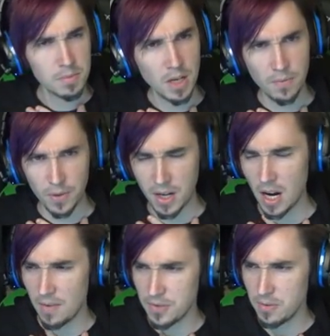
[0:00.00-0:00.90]
Sorry for the
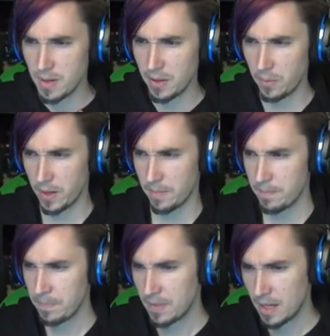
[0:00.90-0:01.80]
cough, too, by the way.
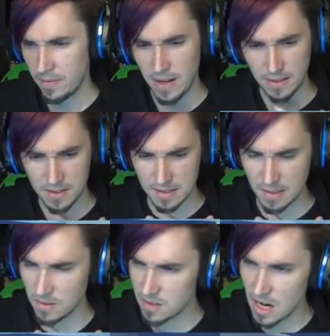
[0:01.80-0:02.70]
I've had this
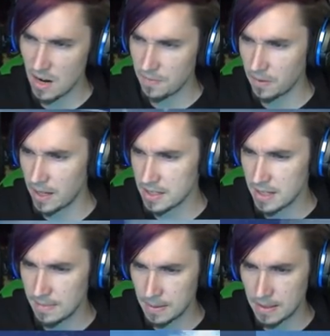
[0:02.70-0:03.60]
little cough the last
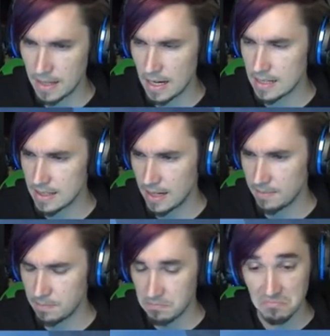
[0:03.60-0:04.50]
couple of days, and
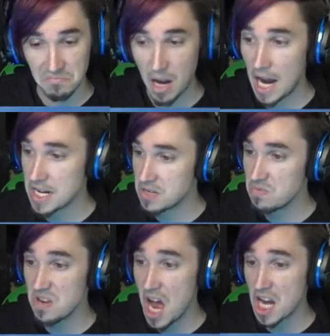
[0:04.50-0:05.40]
I, I
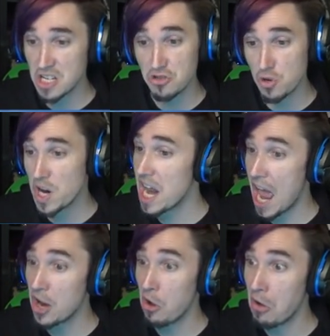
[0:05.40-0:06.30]
do not enjoy it
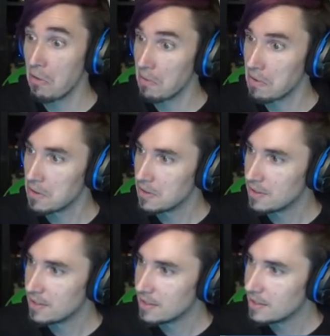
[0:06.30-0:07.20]
at all.
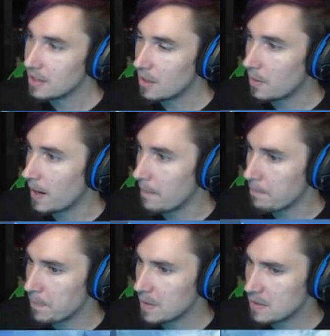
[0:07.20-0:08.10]
All right.
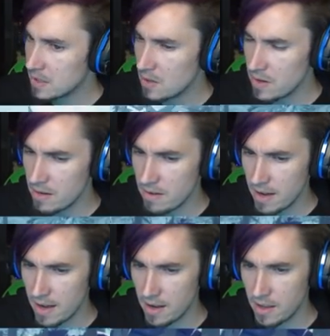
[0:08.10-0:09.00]
Let's go
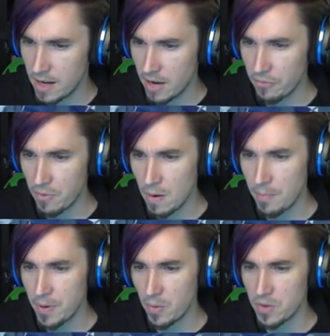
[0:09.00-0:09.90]
ahead. Now, from
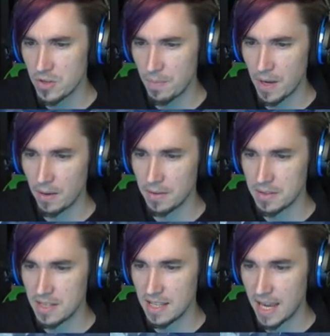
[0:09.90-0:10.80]
up here, we should be able to
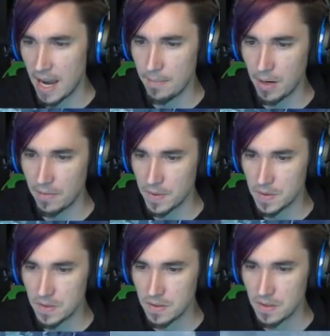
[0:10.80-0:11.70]
see the camp
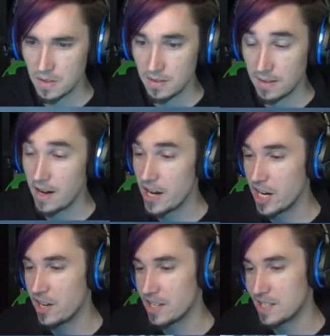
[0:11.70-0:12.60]
office. There you
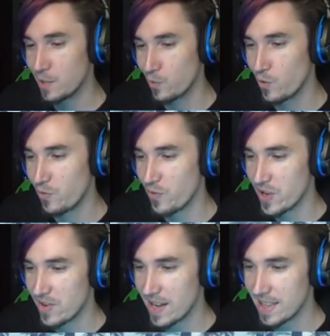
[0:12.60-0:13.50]
go. You can see the roof of
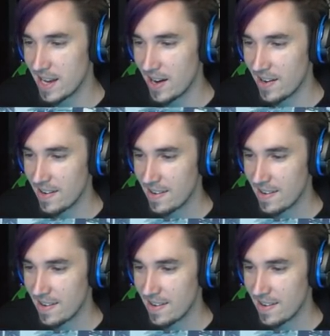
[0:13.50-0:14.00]
it right there.